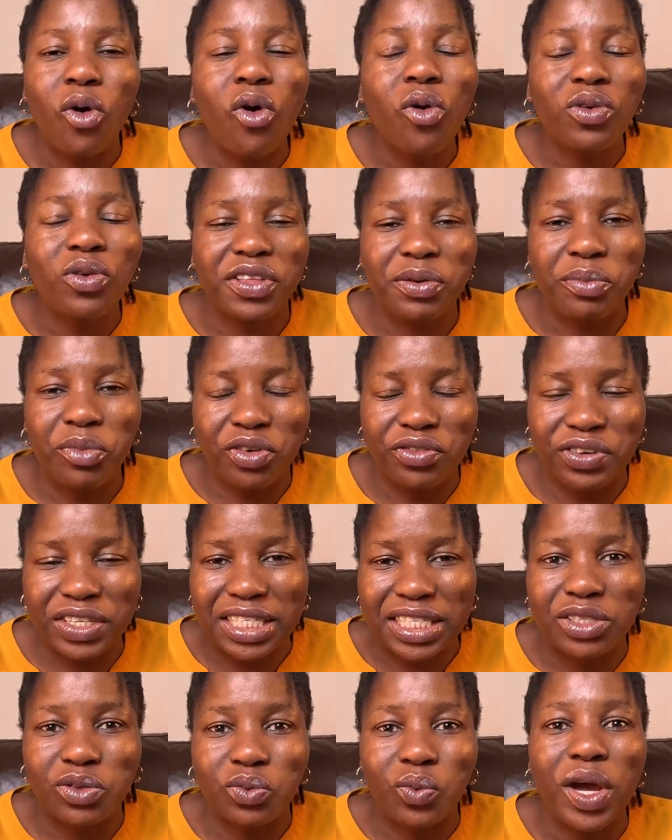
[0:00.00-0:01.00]
All the more
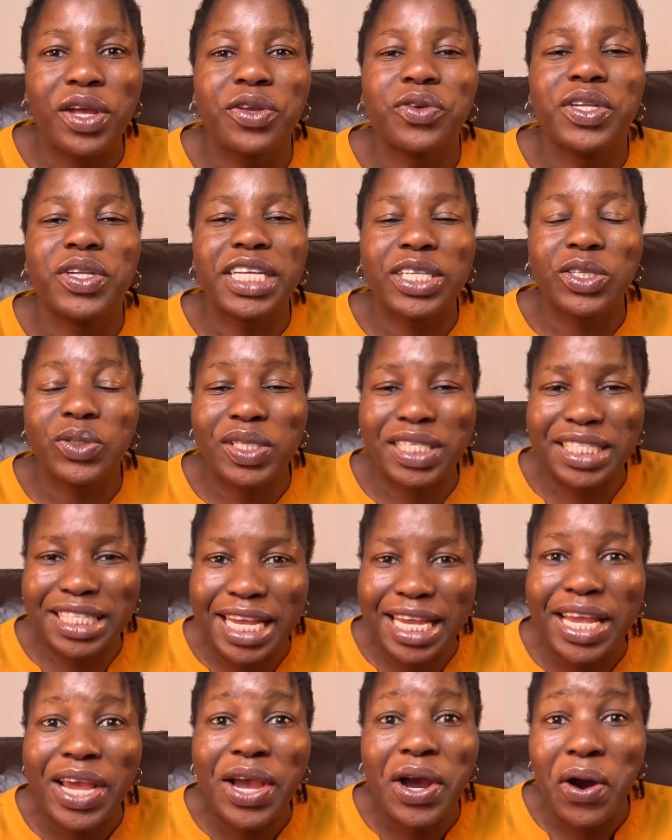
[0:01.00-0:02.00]
reasons why you need to
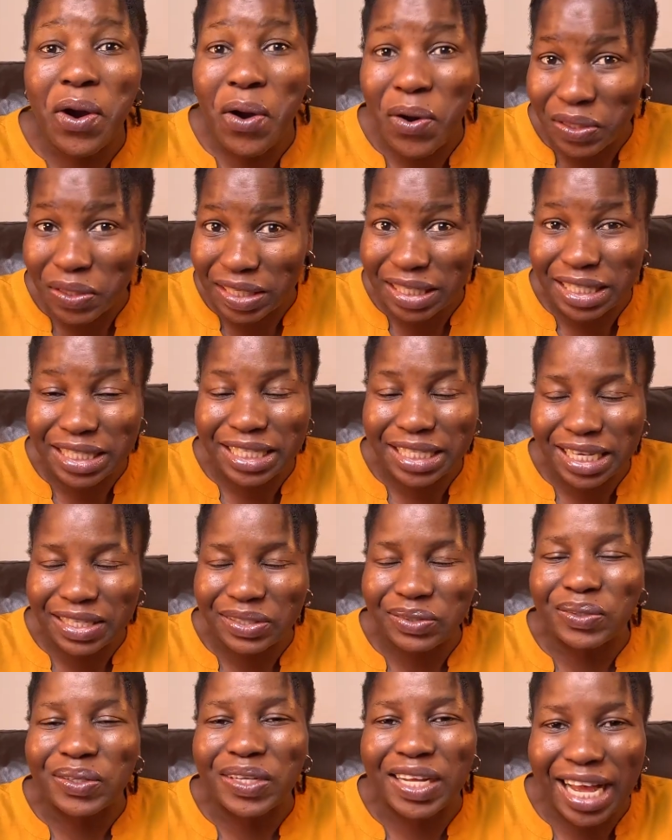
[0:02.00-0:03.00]
stay on this
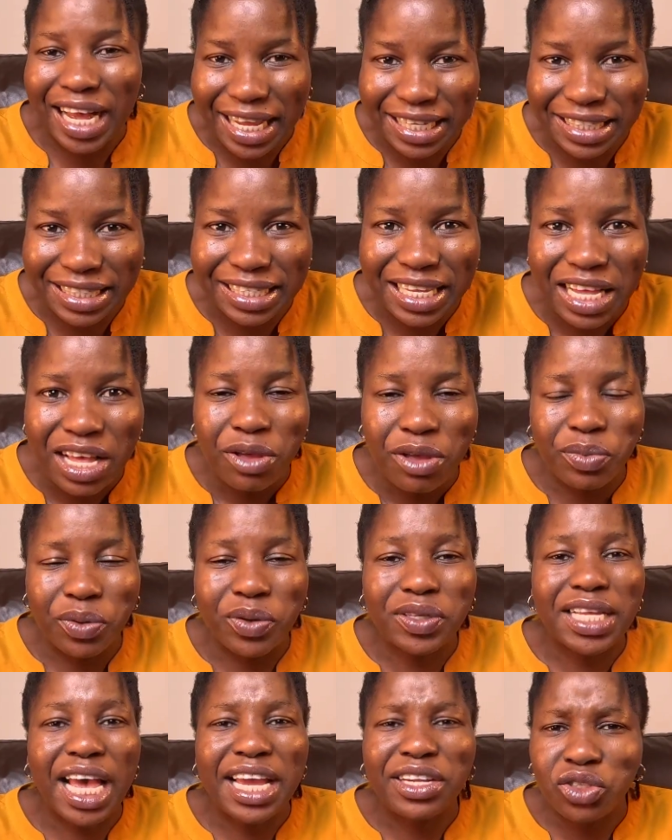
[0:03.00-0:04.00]
channel, guys,
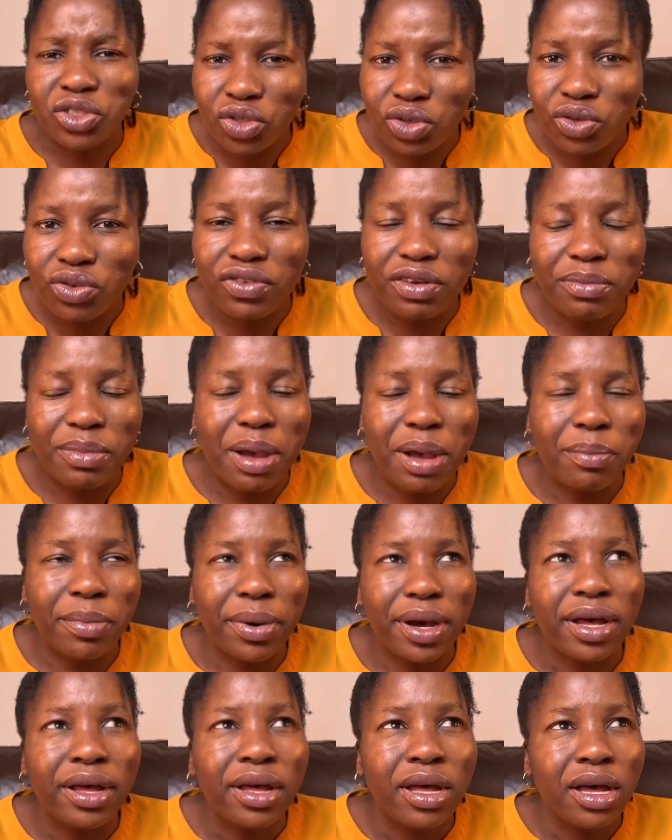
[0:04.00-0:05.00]
because I do
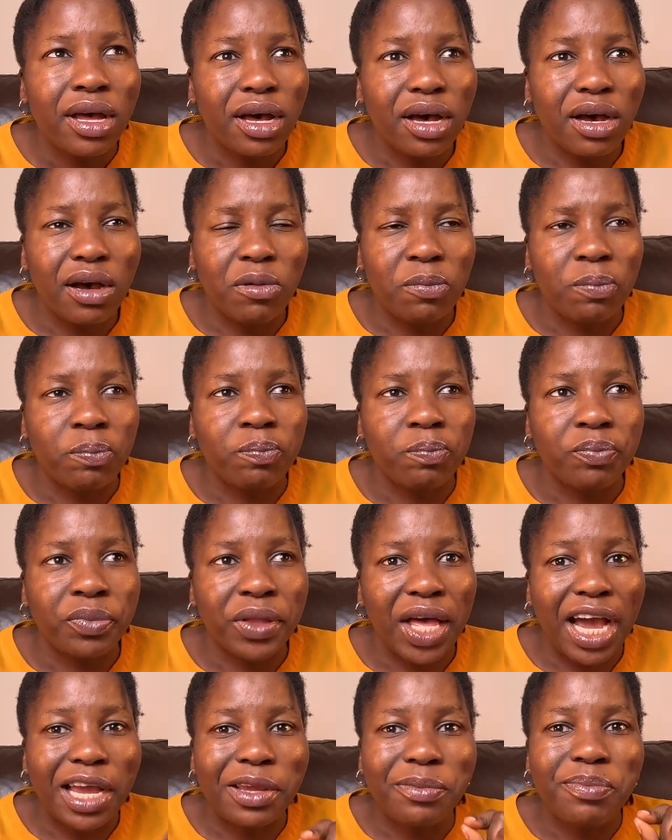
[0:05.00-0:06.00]
remember
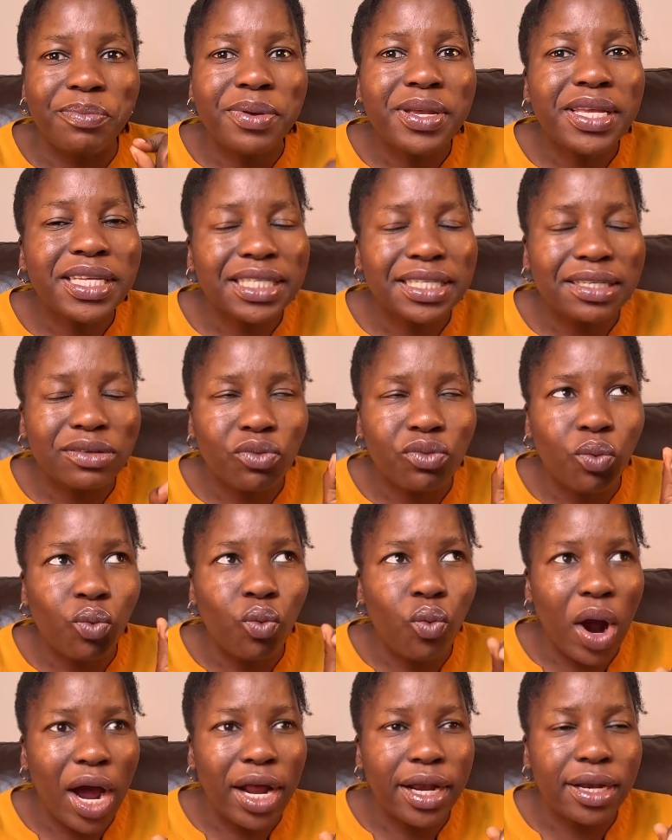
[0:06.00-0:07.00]
I missed
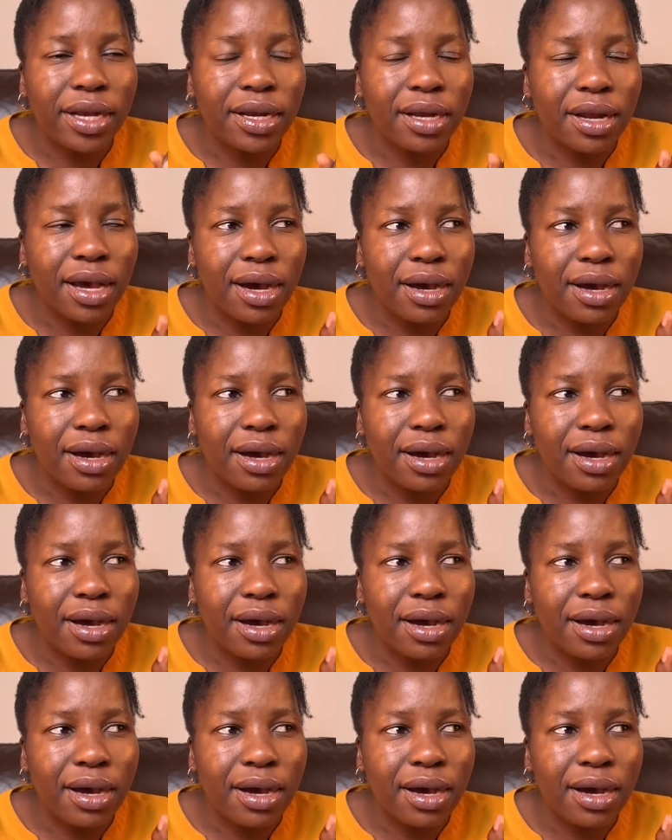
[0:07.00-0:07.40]
one